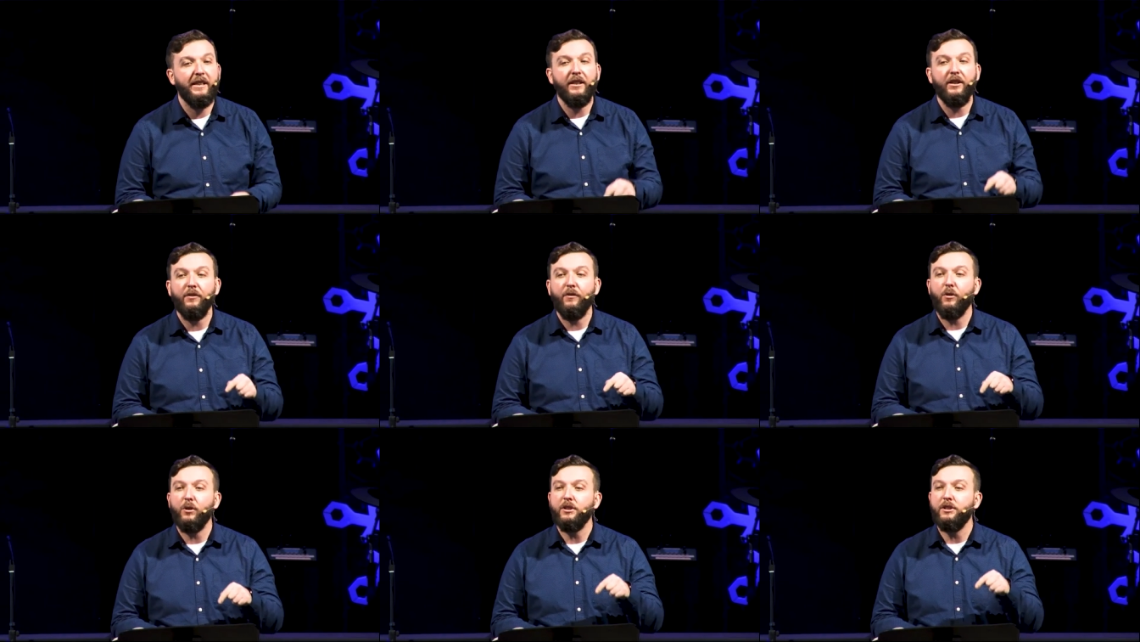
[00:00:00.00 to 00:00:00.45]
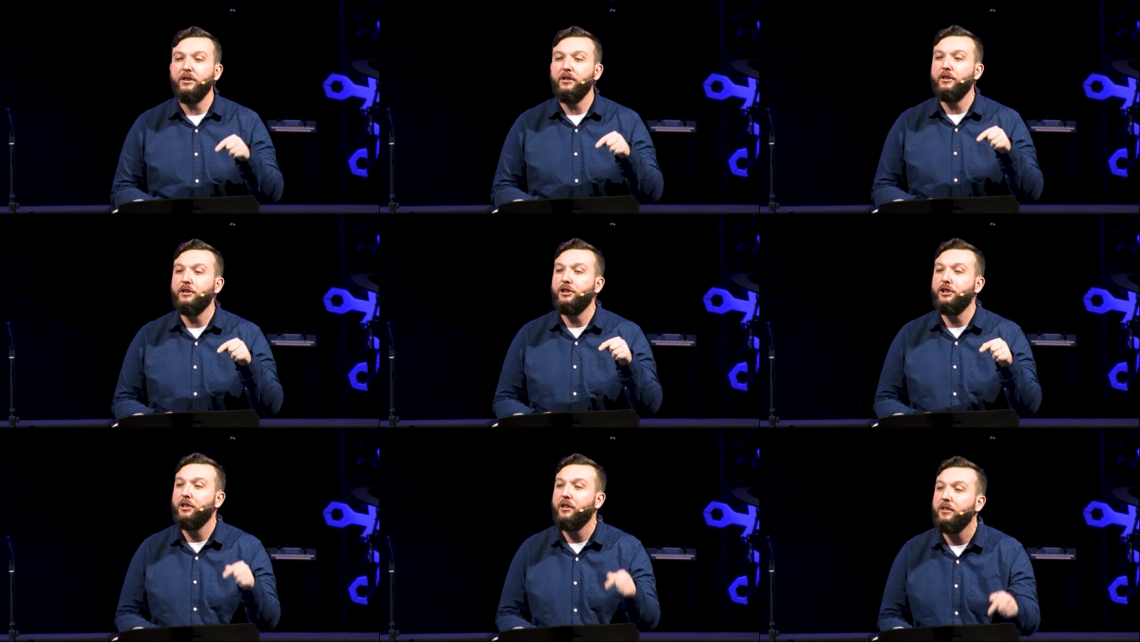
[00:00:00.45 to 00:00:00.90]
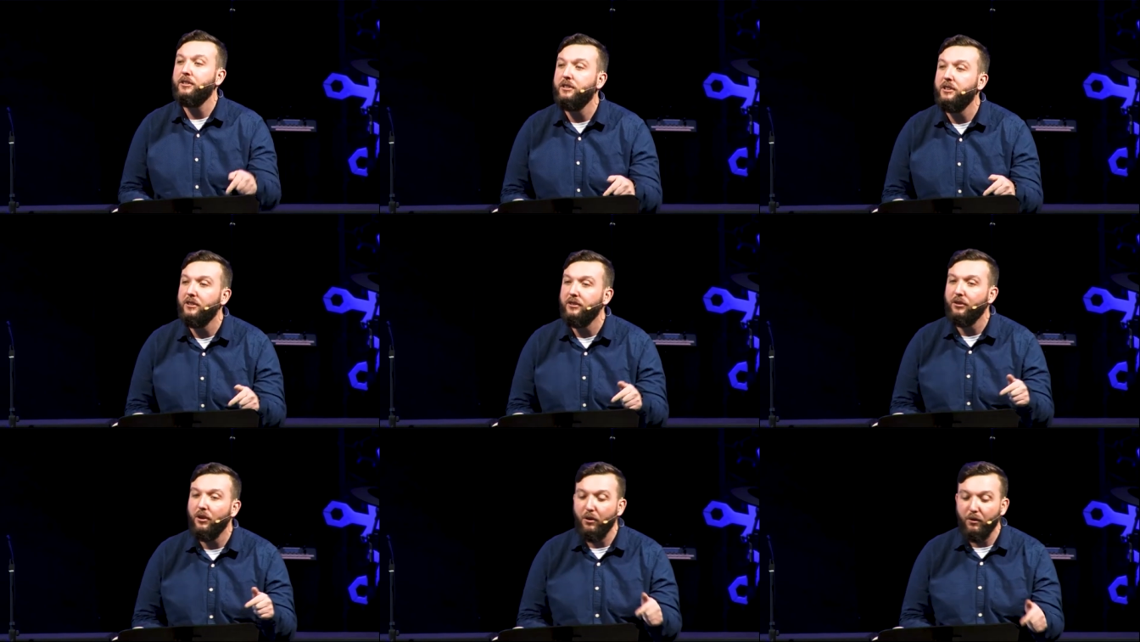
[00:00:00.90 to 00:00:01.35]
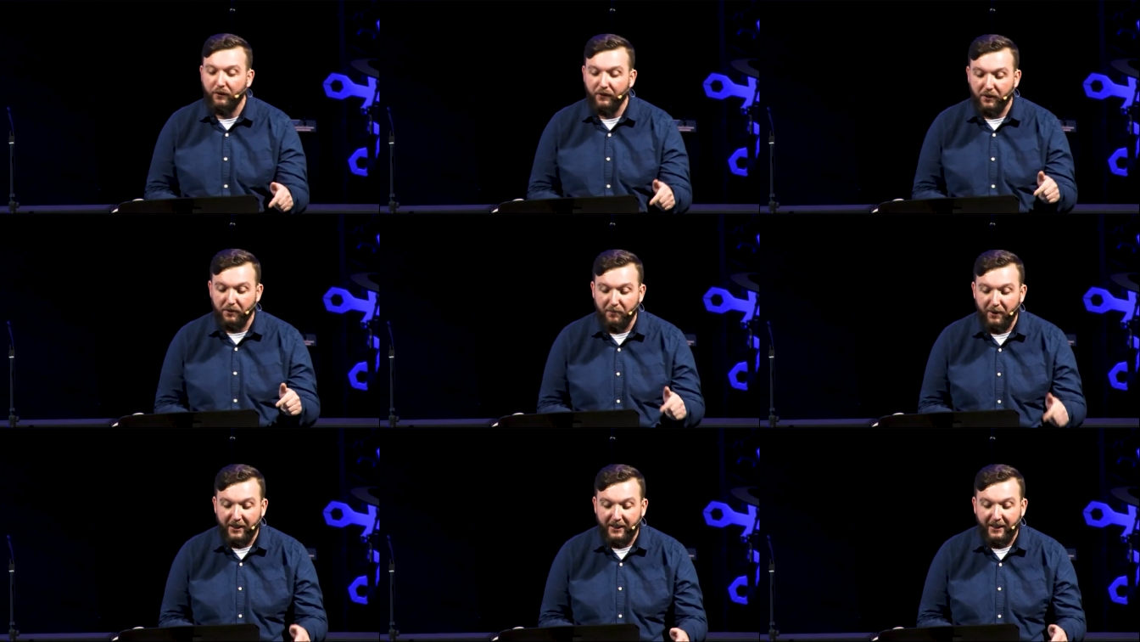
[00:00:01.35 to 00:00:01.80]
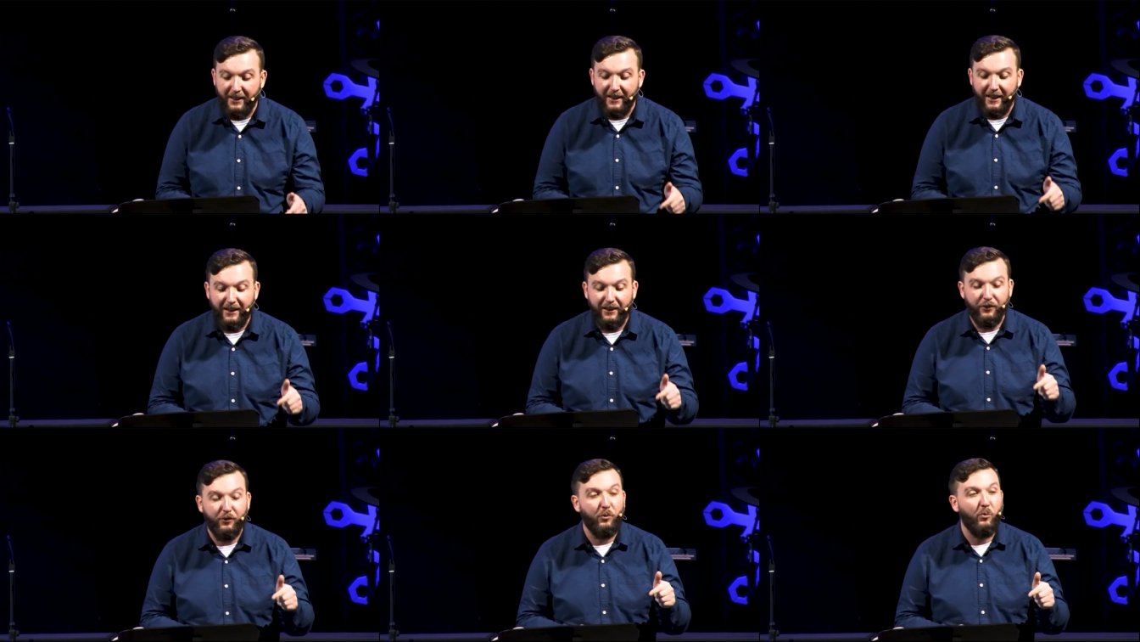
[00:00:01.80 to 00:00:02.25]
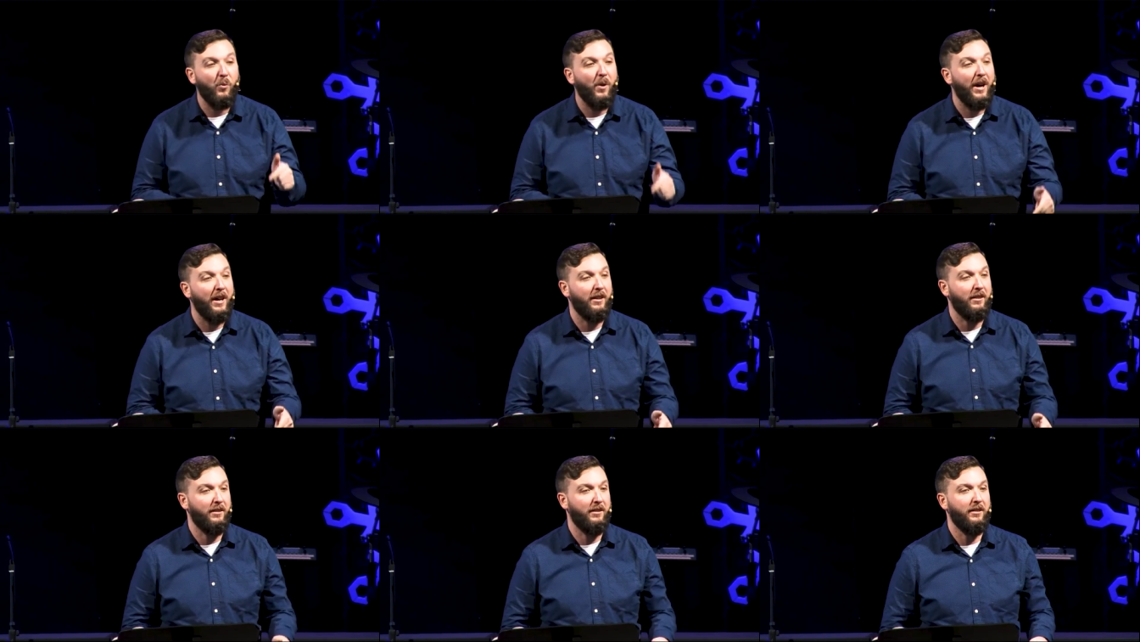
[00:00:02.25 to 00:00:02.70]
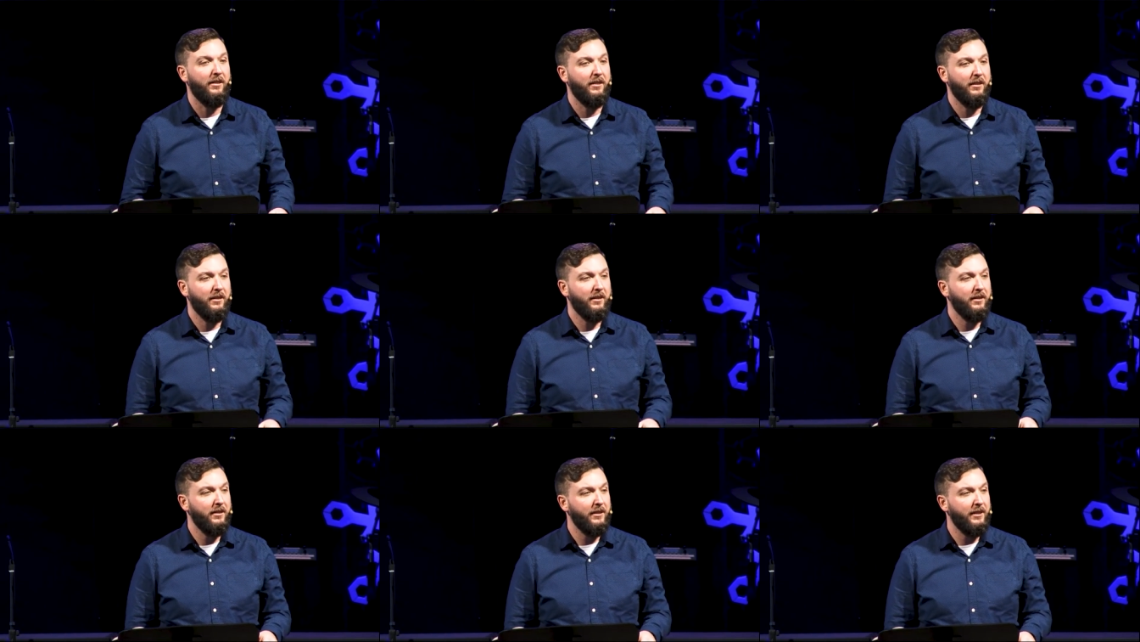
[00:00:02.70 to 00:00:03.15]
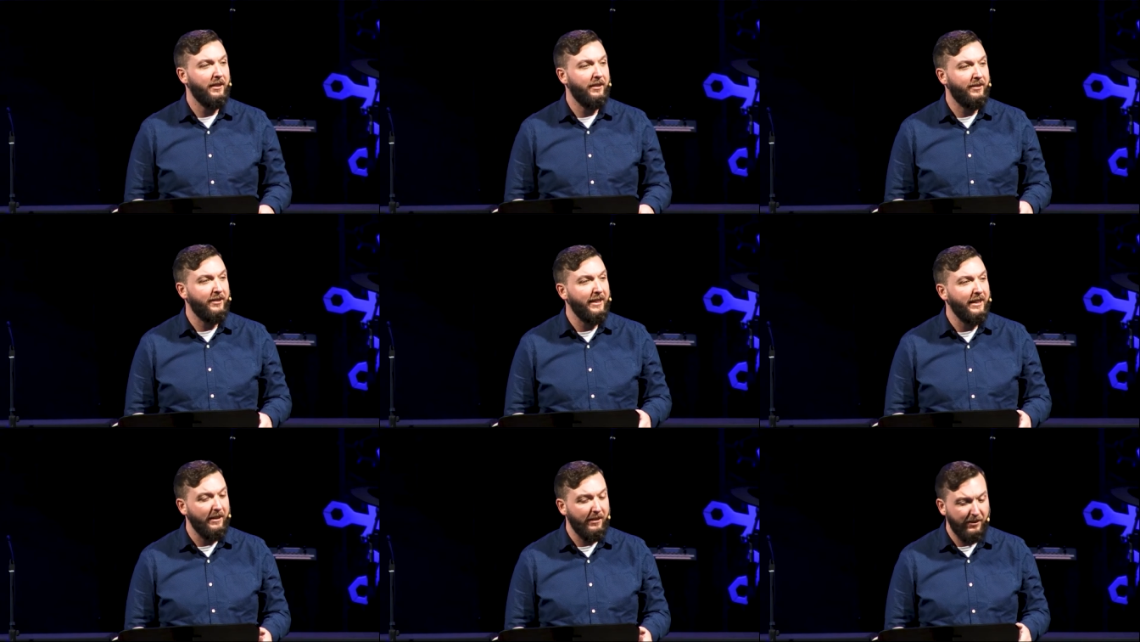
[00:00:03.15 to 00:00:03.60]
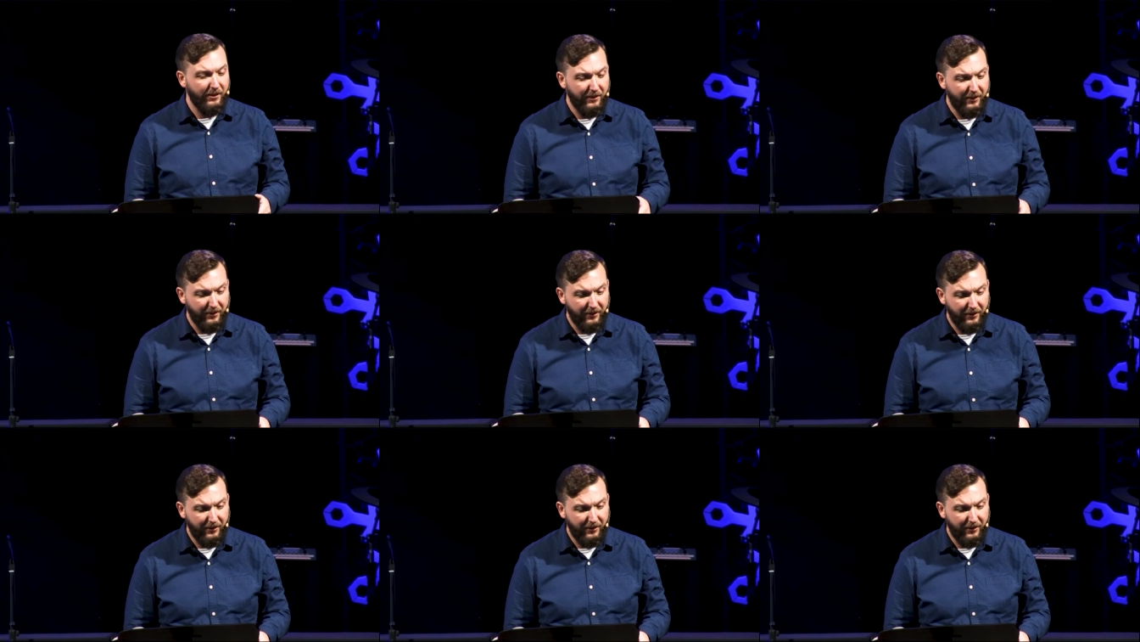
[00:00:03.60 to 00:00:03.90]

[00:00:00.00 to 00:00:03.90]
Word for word: they divorce their churches over money as well. You see?